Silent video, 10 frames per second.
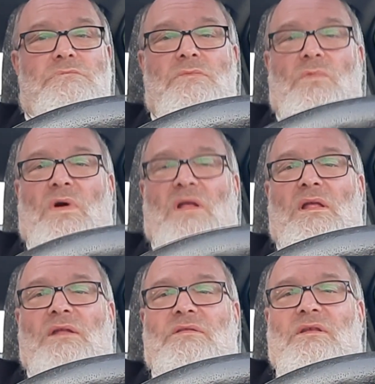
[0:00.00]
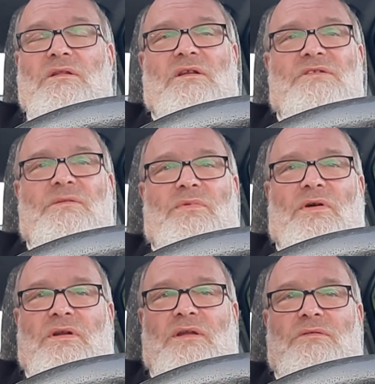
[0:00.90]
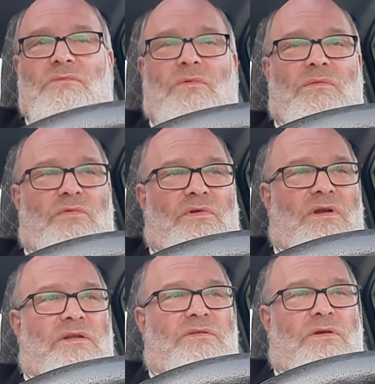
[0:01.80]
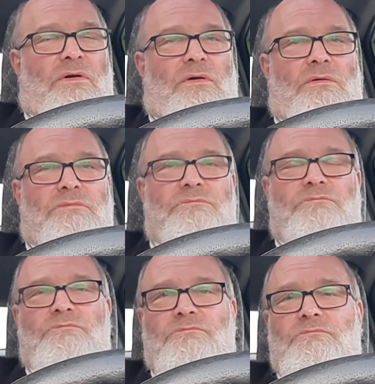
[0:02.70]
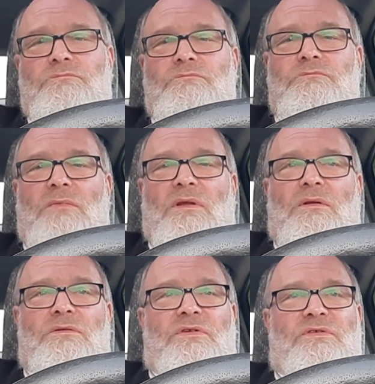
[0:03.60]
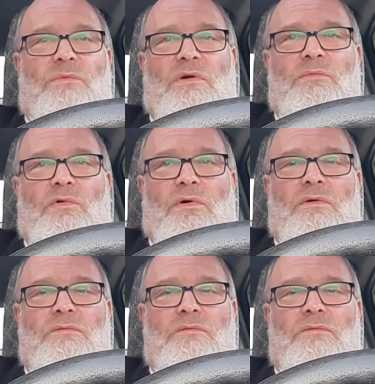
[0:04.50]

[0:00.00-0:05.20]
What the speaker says: Well, I think that's about it. One more night to go. Just one more.